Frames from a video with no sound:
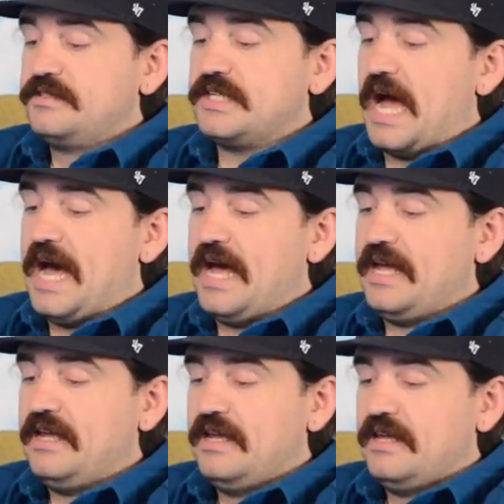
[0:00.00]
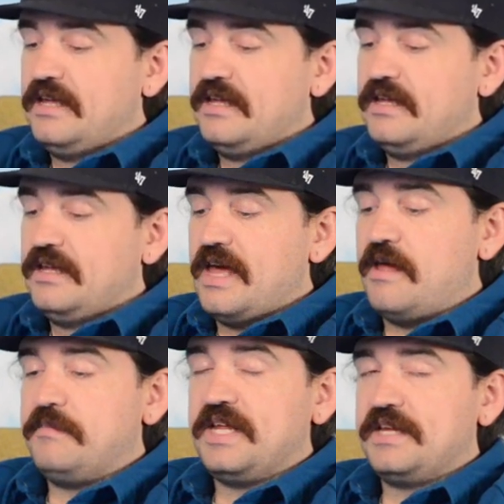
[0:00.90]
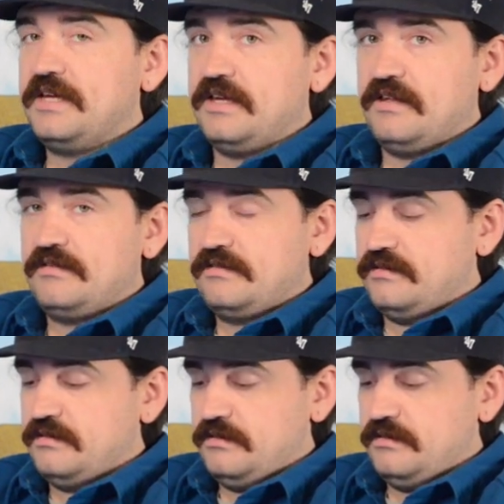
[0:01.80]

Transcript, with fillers: Ty had been kissed